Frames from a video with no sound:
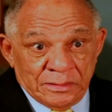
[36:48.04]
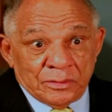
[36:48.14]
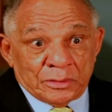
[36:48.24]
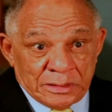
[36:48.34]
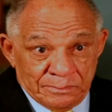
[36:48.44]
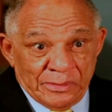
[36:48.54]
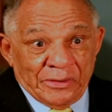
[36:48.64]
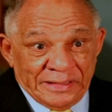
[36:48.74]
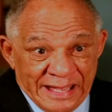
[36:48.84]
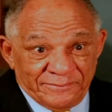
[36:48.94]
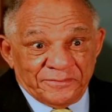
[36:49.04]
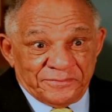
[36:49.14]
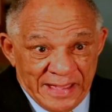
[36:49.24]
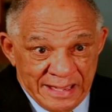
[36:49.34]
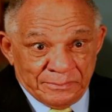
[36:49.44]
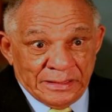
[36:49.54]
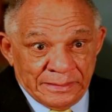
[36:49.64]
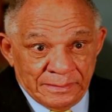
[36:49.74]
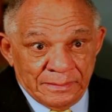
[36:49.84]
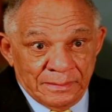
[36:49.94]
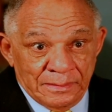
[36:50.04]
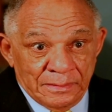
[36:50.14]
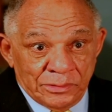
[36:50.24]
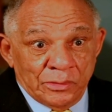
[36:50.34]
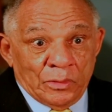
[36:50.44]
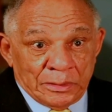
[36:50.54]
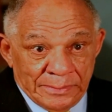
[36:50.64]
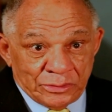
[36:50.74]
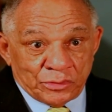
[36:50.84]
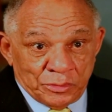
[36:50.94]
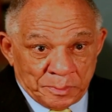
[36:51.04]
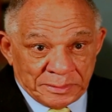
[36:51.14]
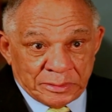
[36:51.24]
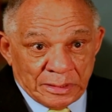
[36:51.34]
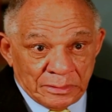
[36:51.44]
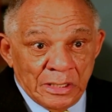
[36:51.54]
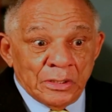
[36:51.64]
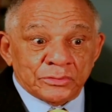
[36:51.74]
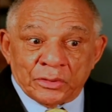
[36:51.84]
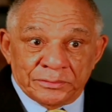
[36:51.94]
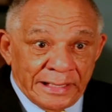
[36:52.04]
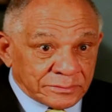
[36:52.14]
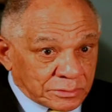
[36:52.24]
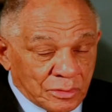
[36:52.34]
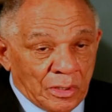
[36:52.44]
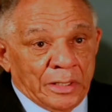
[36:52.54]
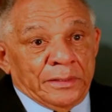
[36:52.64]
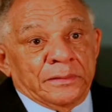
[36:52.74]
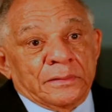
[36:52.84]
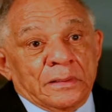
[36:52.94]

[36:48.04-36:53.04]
You're going to get married and have a family. You want to make sure you return. So that's good.